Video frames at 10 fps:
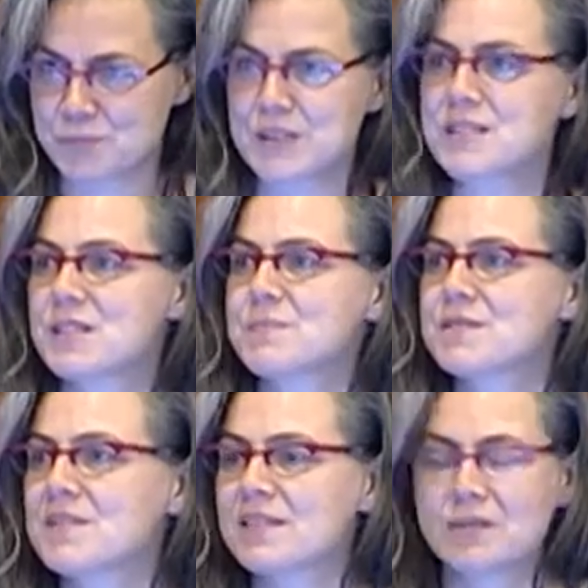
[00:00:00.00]

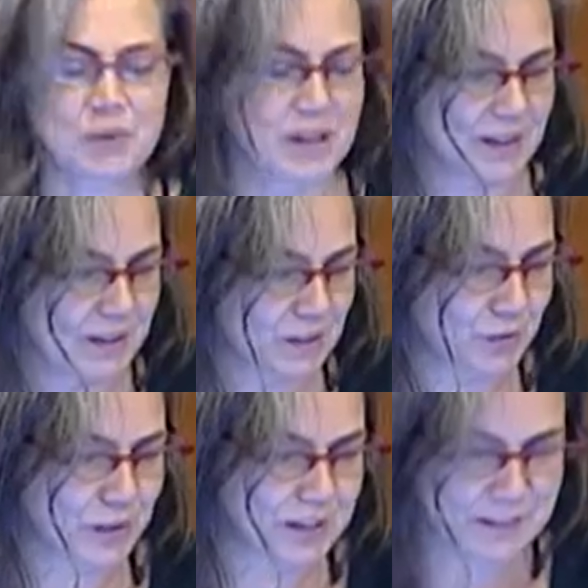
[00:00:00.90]
principles that we uh,
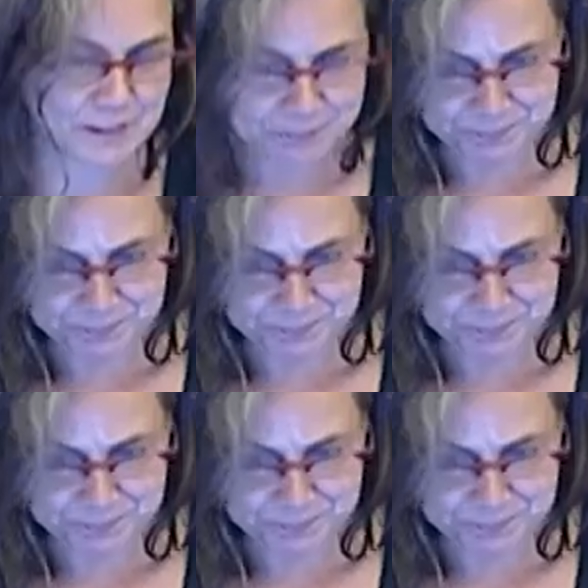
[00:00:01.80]
defend